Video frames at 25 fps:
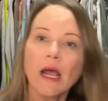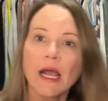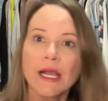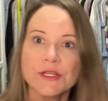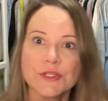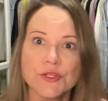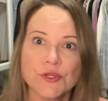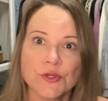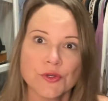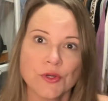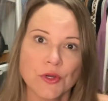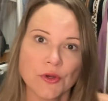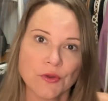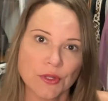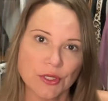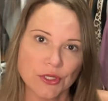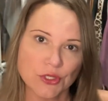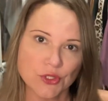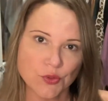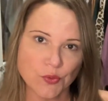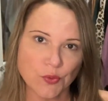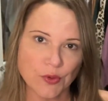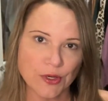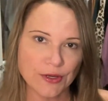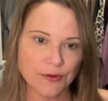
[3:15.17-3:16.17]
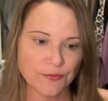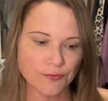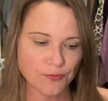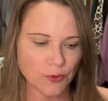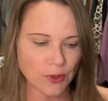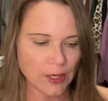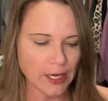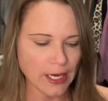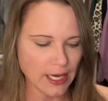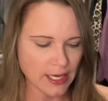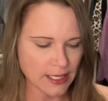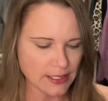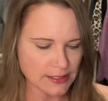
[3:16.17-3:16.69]
I do know that
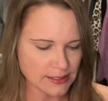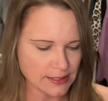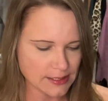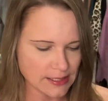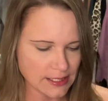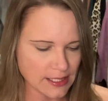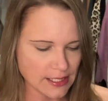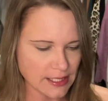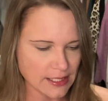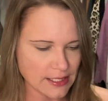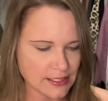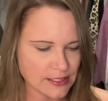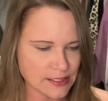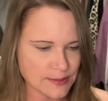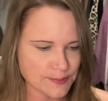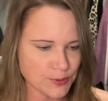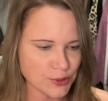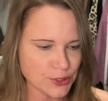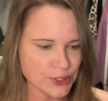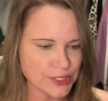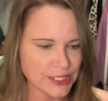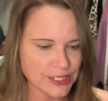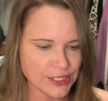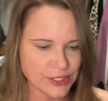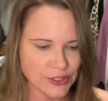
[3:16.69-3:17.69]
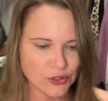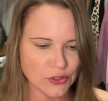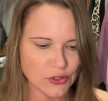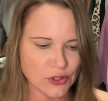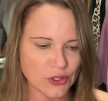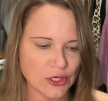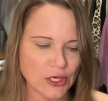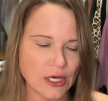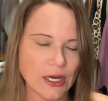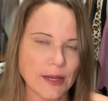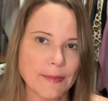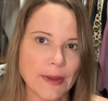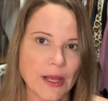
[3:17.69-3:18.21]
twenty-four S is
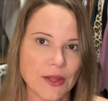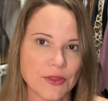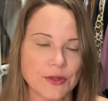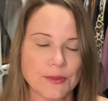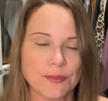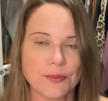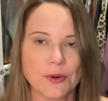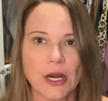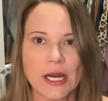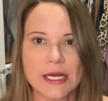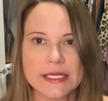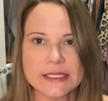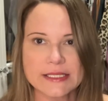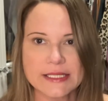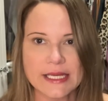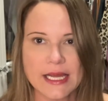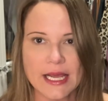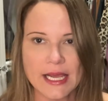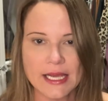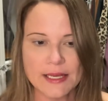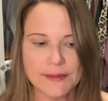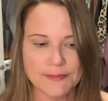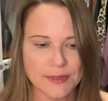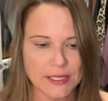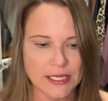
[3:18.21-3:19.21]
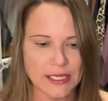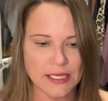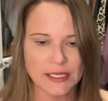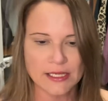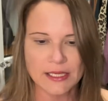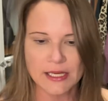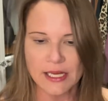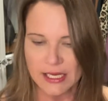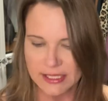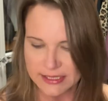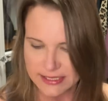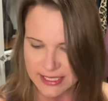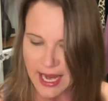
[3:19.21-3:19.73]
particular about the price tag
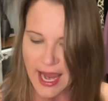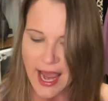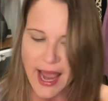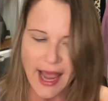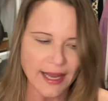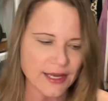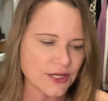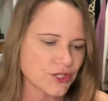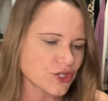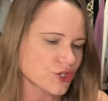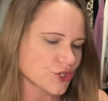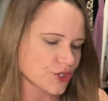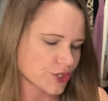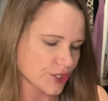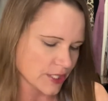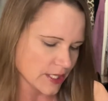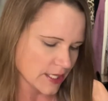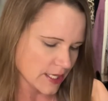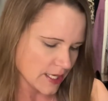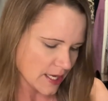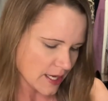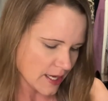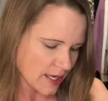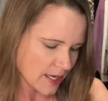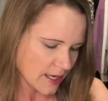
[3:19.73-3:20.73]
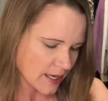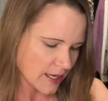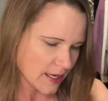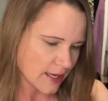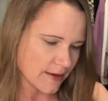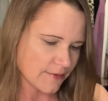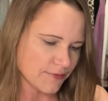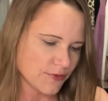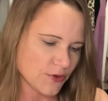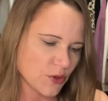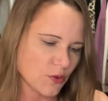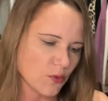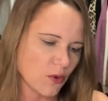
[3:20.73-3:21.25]
being attached.
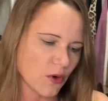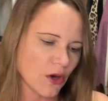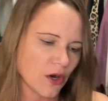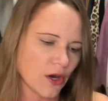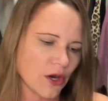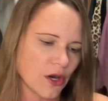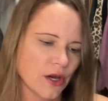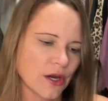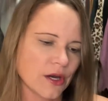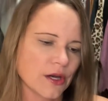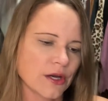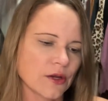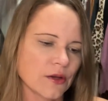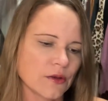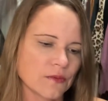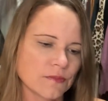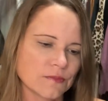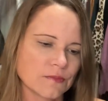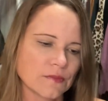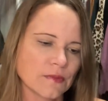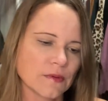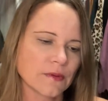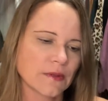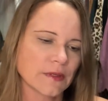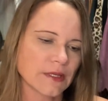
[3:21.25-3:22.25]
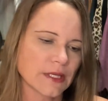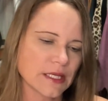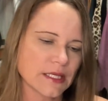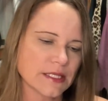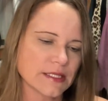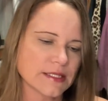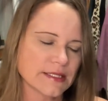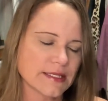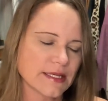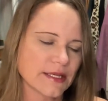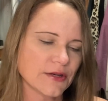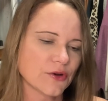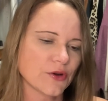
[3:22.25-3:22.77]
If you are
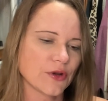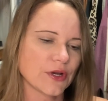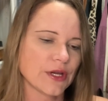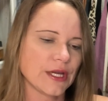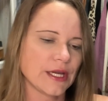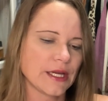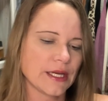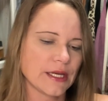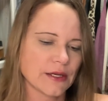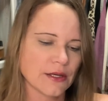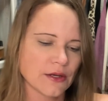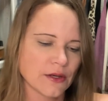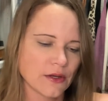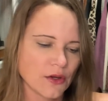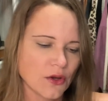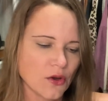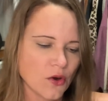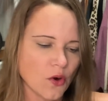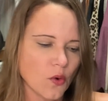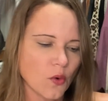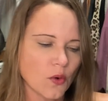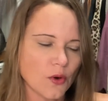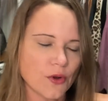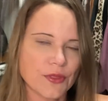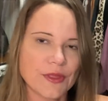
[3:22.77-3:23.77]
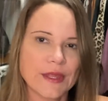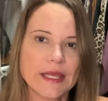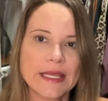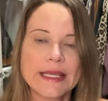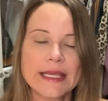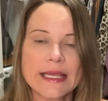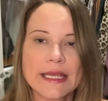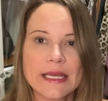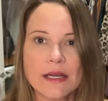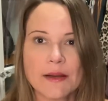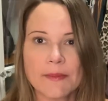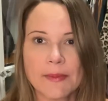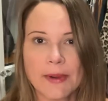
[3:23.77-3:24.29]
considering or
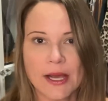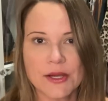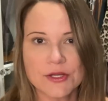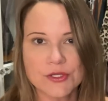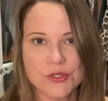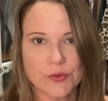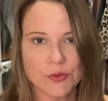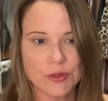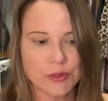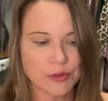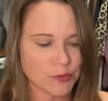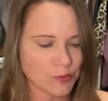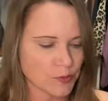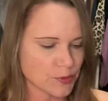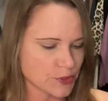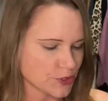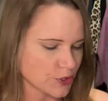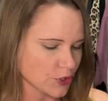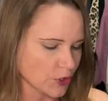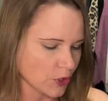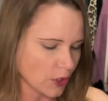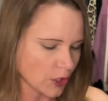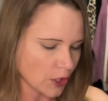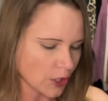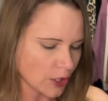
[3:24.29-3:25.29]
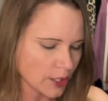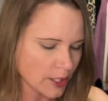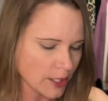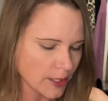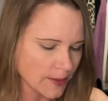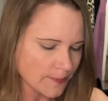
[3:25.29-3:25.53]
thinking about doing a return,